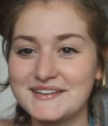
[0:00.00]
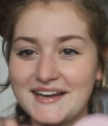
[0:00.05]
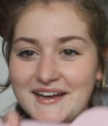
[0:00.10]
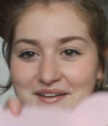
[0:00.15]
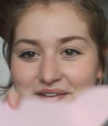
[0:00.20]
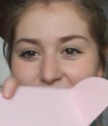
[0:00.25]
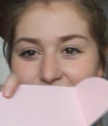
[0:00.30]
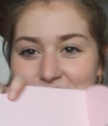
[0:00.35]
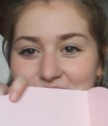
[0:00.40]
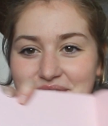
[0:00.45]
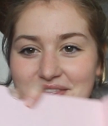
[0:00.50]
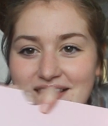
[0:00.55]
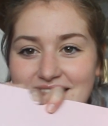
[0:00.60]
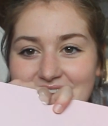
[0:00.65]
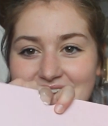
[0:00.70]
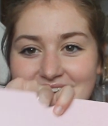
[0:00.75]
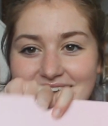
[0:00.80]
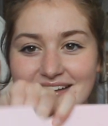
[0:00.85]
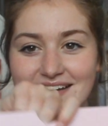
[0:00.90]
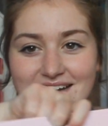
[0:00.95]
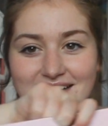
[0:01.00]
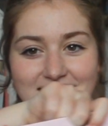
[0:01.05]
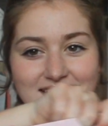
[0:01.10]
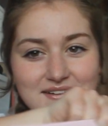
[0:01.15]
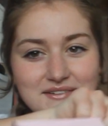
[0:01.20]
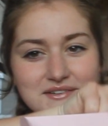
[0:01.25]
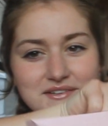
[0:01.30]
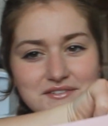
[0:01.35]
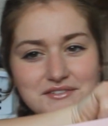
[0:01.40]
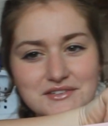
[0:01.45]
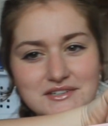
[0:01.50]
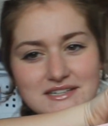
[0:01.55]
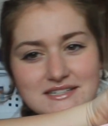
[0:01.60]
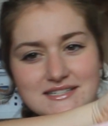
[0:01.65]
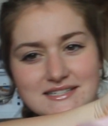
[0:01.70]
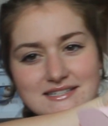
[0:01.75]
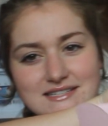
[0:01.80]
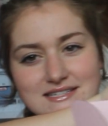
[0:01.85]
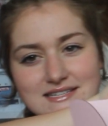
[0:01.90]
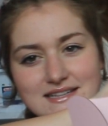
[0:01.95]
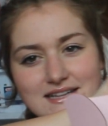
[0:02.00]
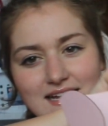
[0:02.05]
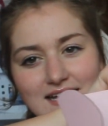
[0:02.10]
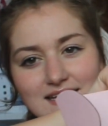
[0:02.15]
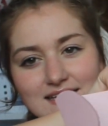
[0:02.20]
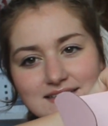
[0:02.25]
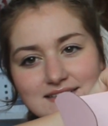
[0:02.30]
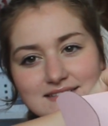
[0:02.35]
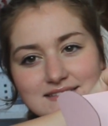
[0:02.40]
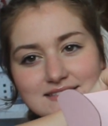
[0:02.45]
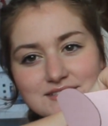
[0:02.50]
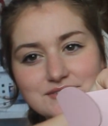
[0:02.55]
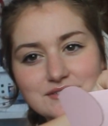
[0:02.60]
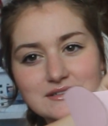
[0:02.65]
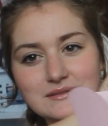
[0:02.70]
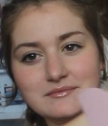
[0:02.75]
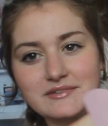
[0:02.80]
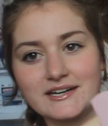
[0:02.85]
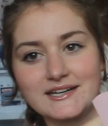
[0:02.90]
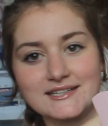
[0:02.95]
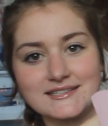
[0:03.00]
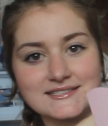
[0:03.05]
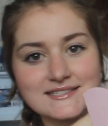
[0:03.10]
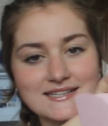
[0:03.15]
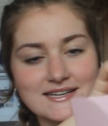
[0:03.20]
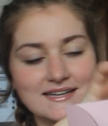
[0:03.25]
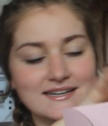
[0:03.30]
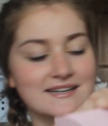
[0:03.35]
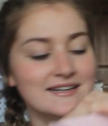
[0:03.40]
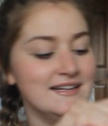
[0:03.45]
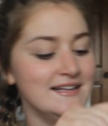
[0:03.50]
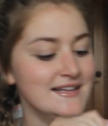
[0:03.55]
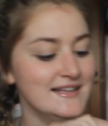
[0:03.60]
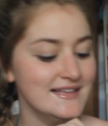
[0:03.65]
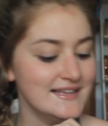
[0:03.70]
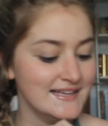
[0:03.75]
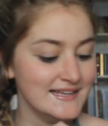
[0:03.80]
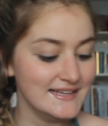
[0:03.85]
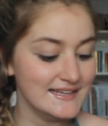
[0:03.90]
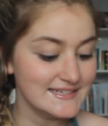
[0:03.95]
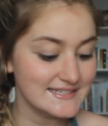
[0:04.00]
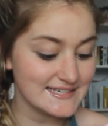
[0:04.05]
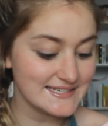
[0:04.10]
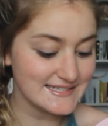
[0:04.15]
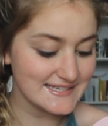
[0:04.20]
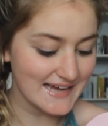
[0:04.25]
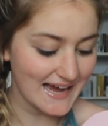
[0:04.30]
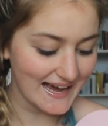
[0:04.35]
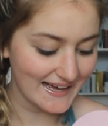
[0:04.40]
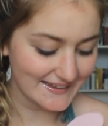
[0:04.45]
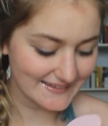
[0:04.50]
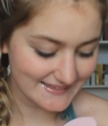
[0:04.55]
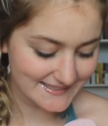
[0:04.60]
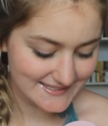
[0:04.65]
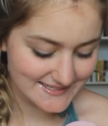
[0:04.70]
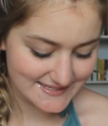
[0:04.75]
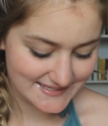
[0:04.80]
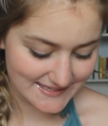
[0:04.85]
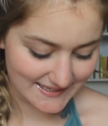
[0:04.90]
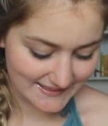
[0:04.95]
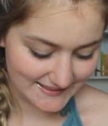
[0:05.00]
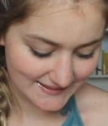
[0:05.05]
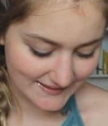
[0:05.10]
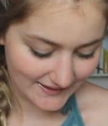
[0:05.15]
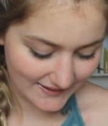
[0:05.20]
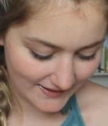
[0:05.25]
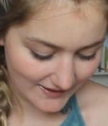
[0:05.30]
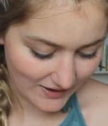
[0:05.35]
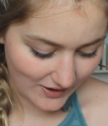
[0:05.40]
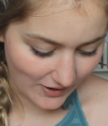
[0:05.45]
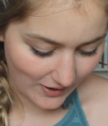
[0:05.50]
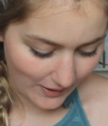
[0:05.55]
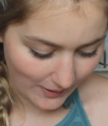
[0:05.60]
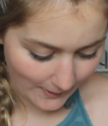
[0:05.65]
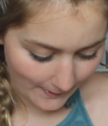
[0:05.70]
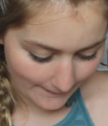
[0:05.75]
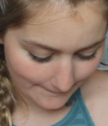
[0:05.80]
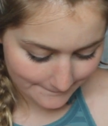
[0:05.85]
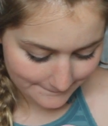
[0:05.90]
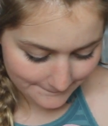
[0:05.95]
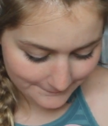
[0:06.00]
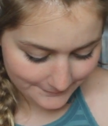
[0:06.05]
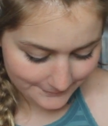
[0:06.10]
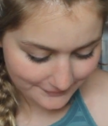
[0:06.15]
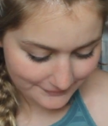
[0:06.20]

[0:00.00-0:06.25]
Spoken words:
Okay, I don't know if you guys can see that. It's really bright outside. It says KylieSkin.com.